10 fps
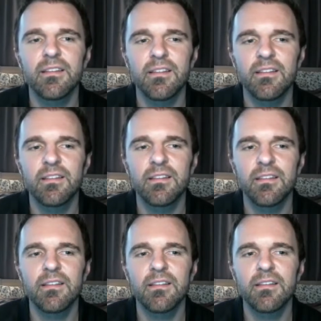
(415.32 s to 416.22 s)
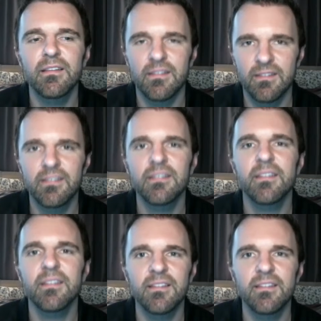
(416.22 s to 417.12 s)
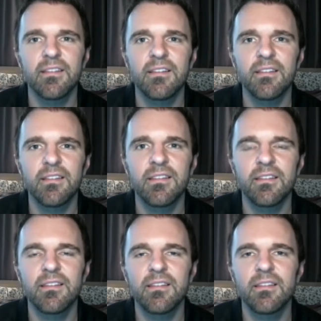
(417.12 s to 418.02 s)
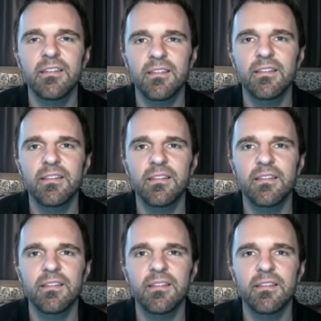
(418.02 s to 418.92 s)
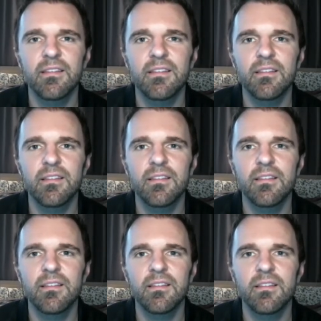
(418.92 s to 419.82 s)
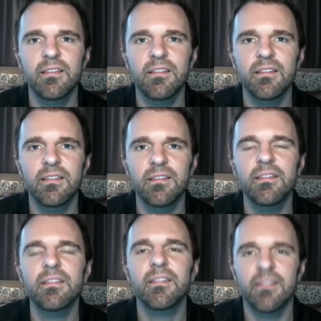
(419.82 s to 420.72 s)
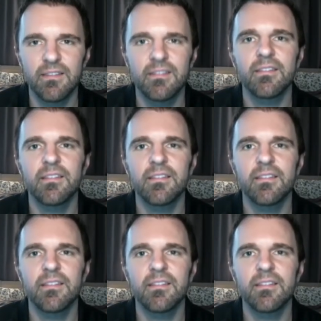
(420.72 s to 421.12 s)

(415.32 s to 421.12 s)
This person isn't speaking.